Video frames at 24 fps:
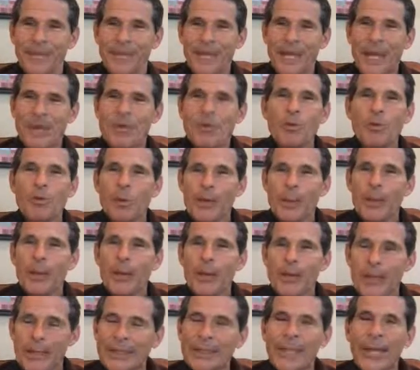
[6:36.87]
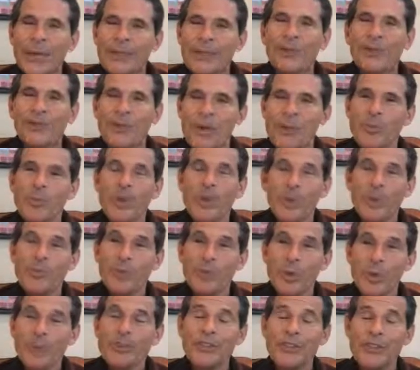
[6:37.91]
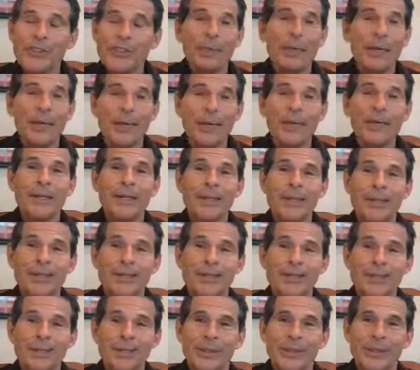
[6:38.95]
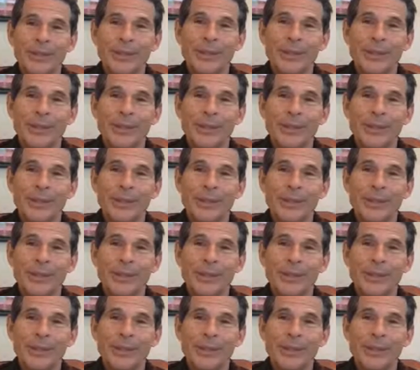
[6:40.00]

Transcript: He will prepare a table for me in the presence of my enemies.